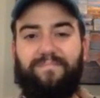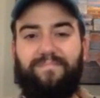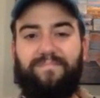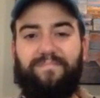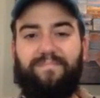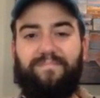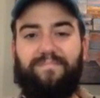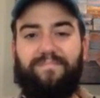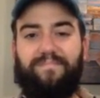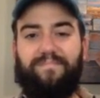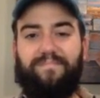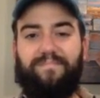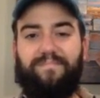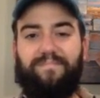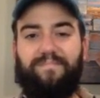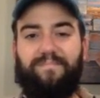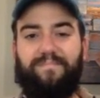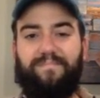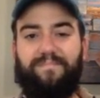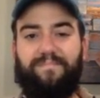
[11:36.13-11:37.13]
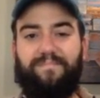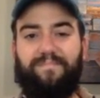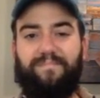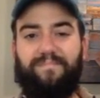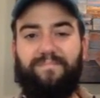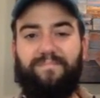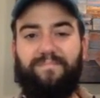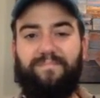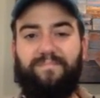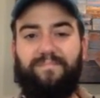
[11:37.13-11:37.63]

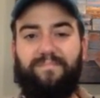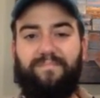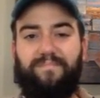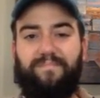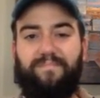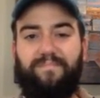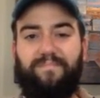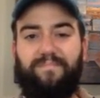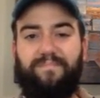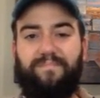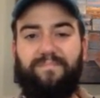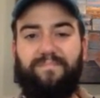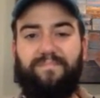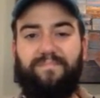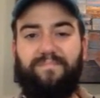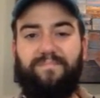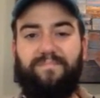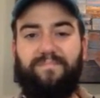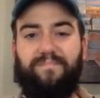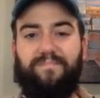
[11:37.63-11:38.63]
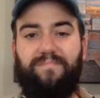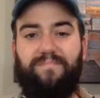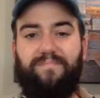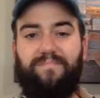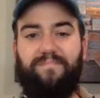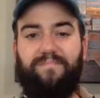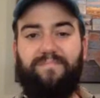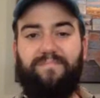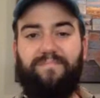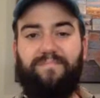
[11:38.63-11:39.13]

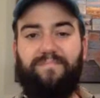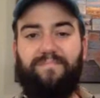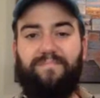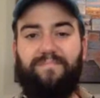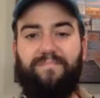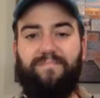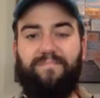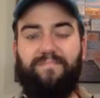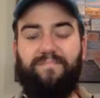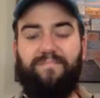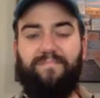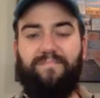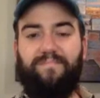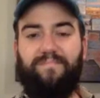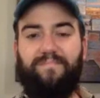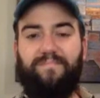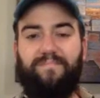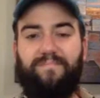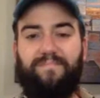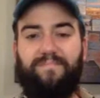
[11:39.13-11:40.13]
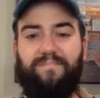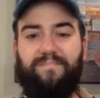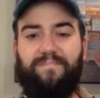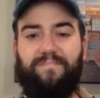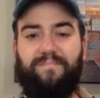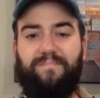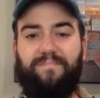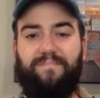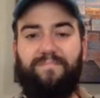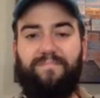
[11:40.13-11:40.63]

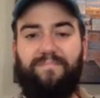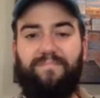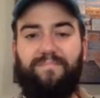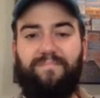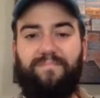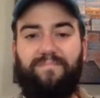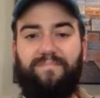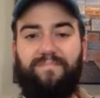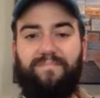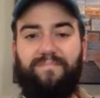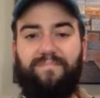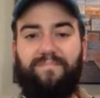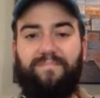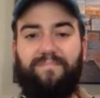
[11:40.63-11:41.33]
The person shown says nothing.